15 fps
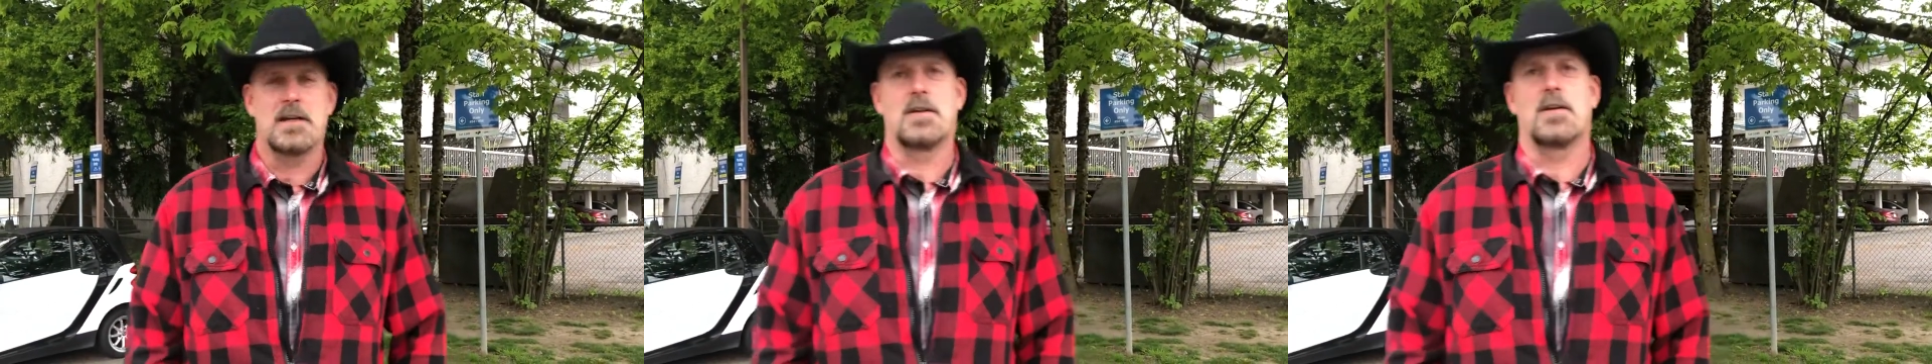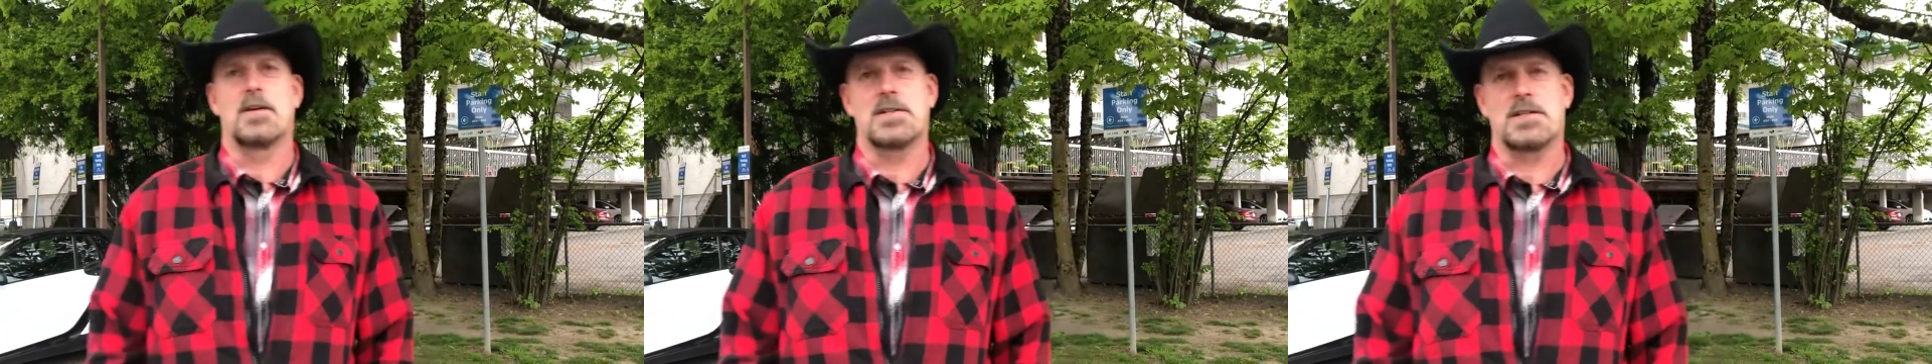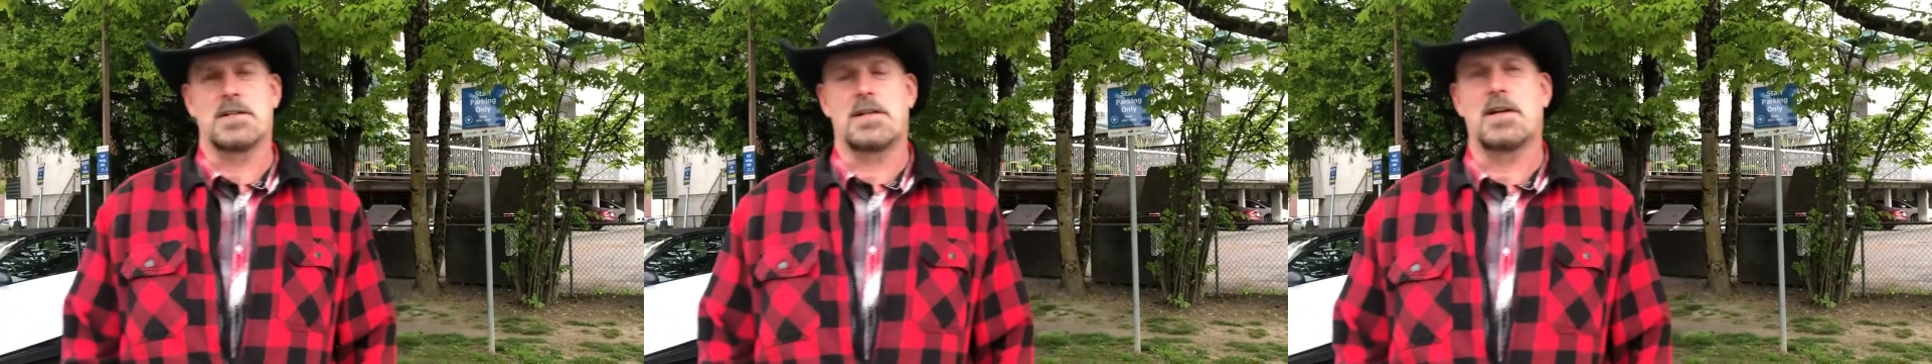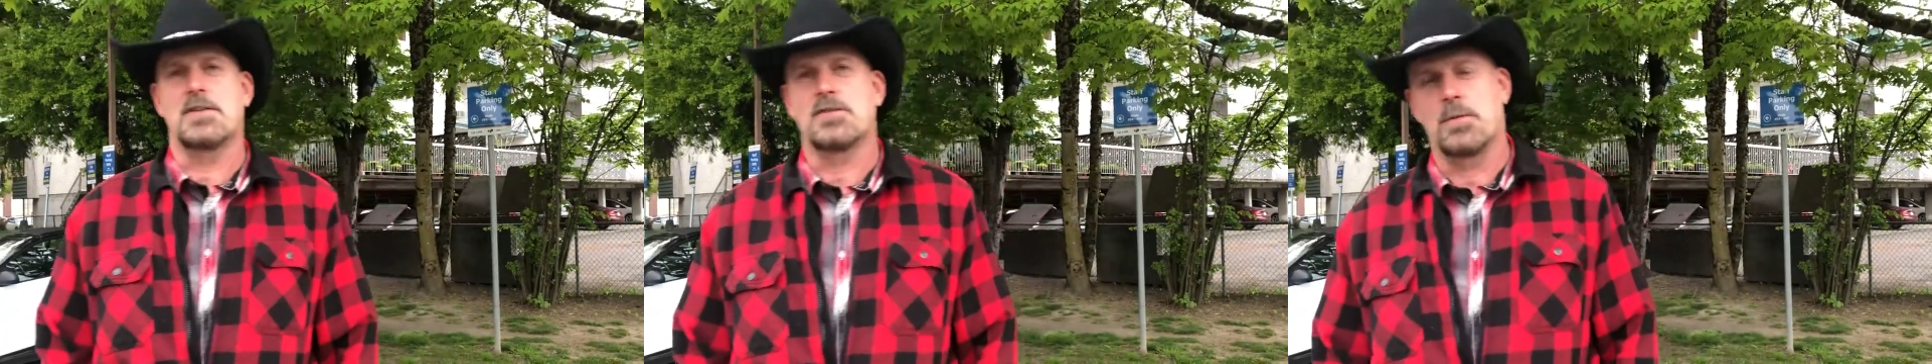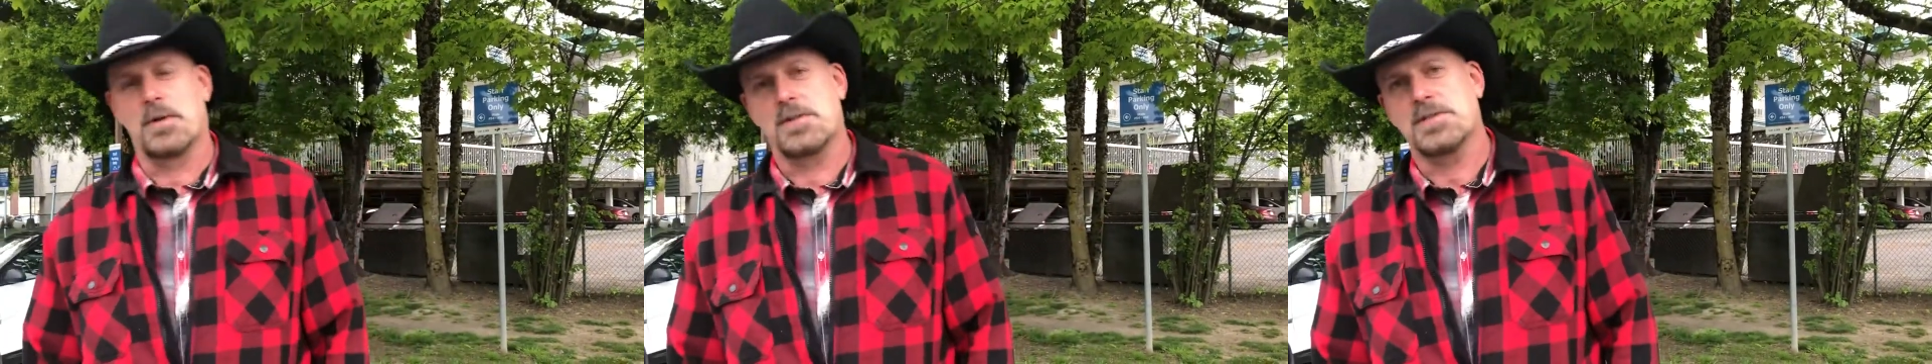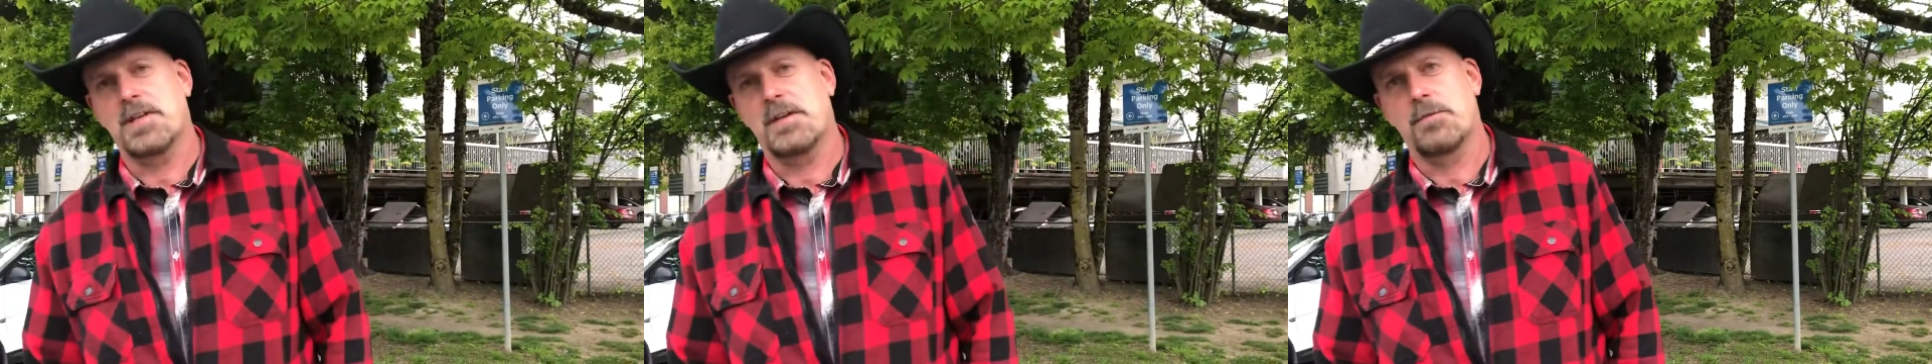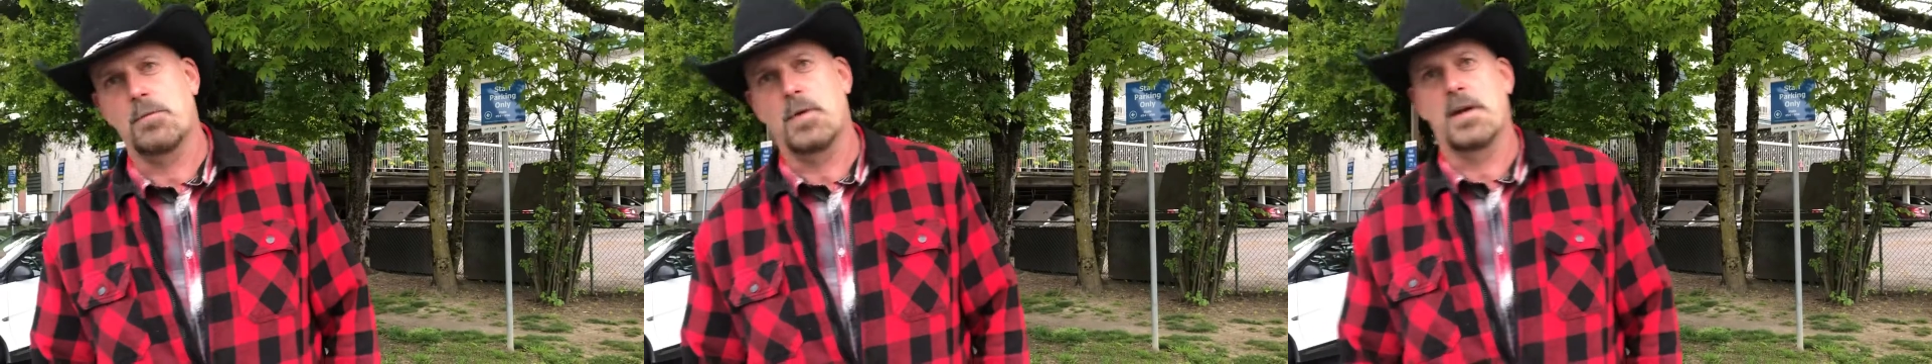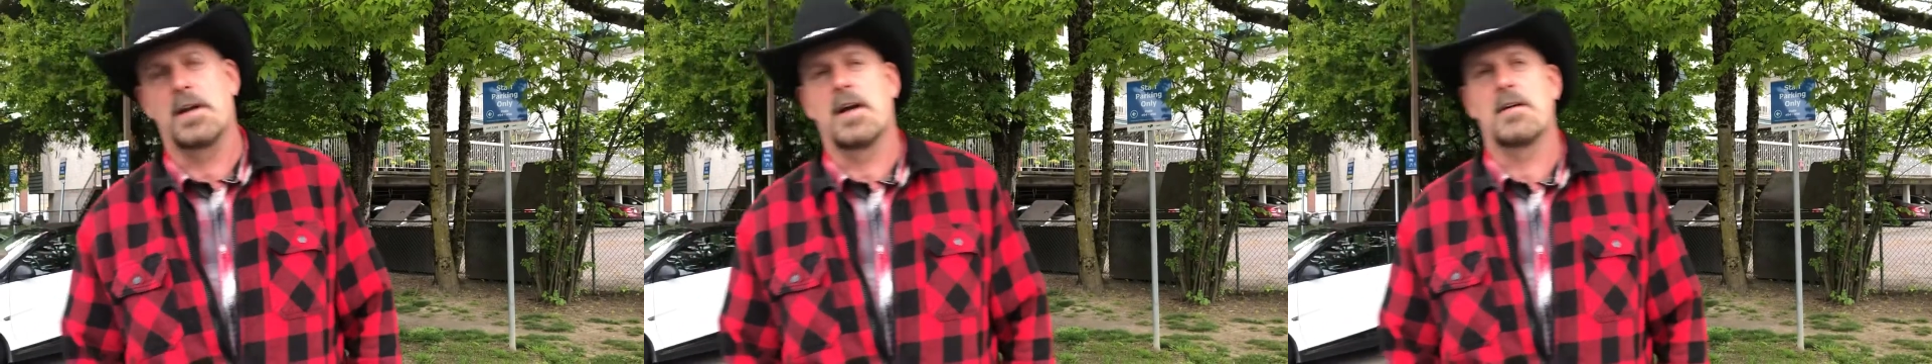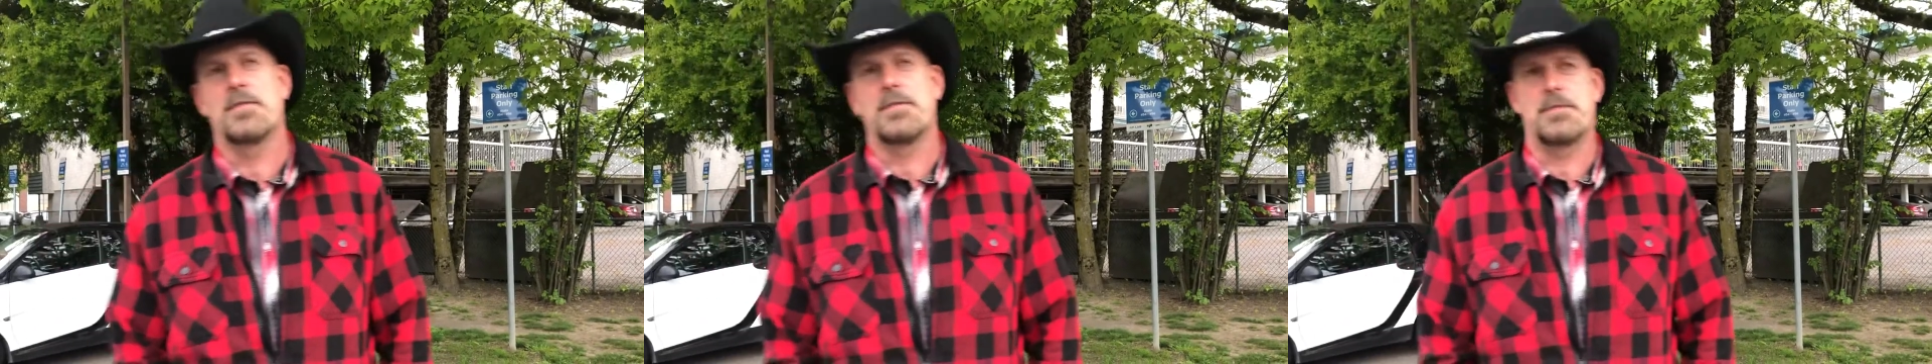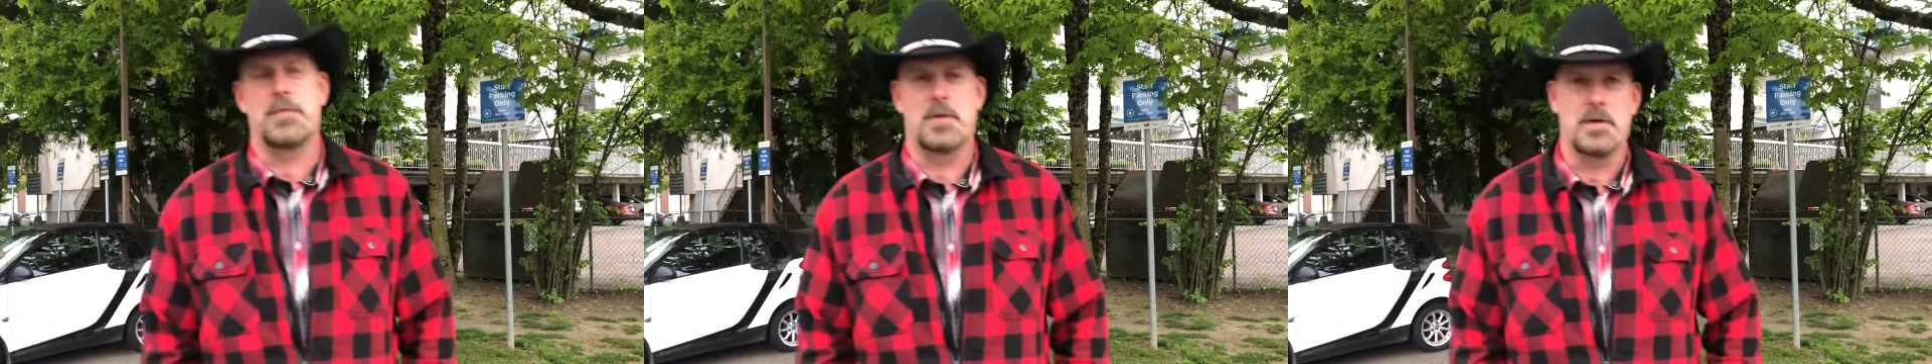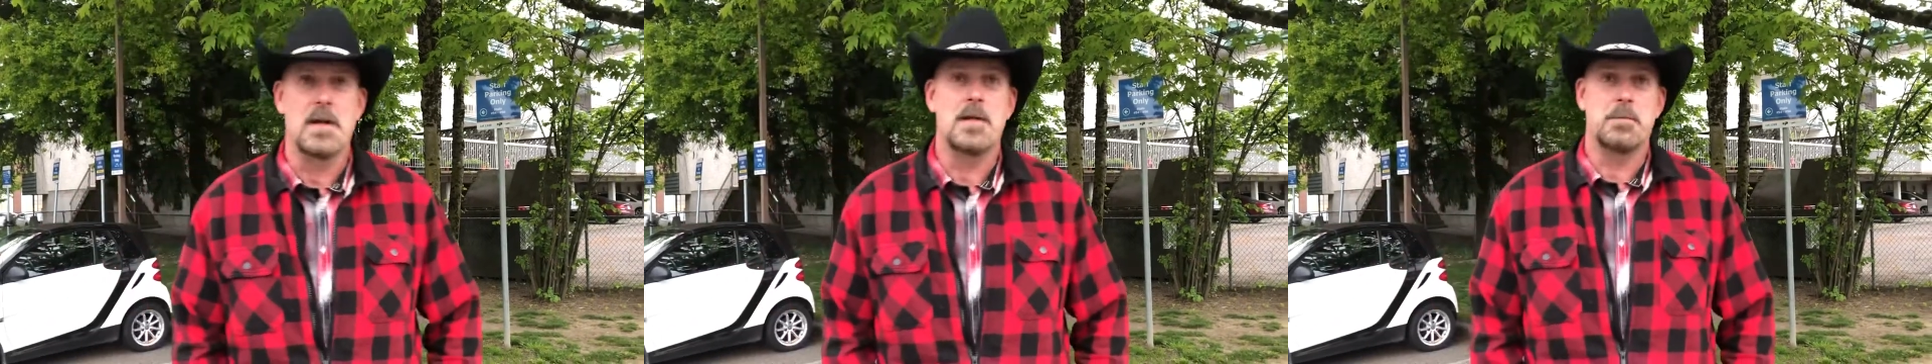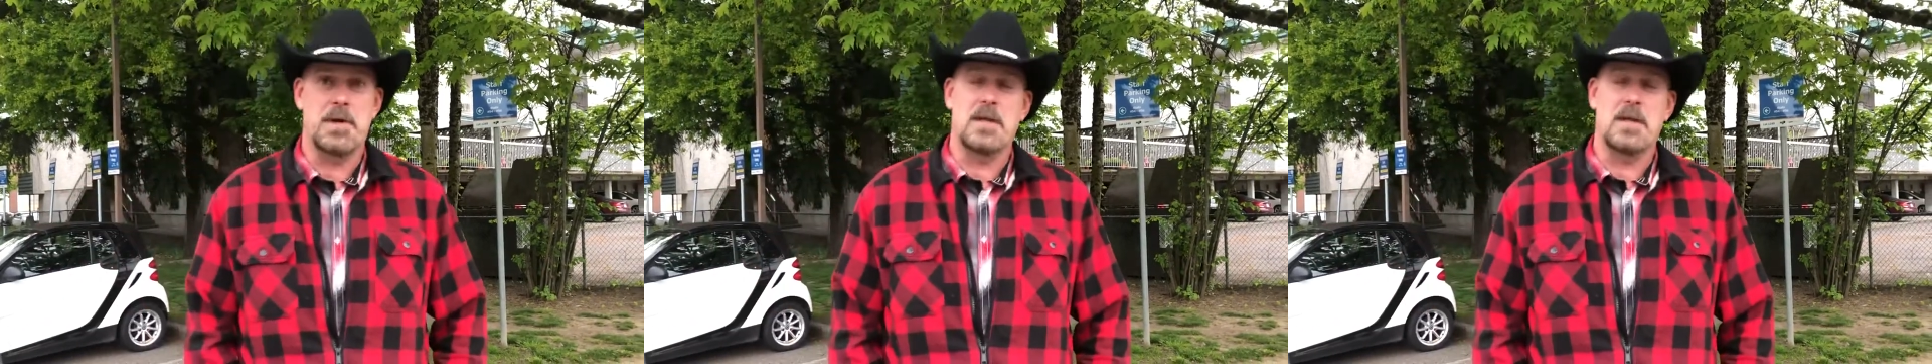Curtis and Country 1071 enough for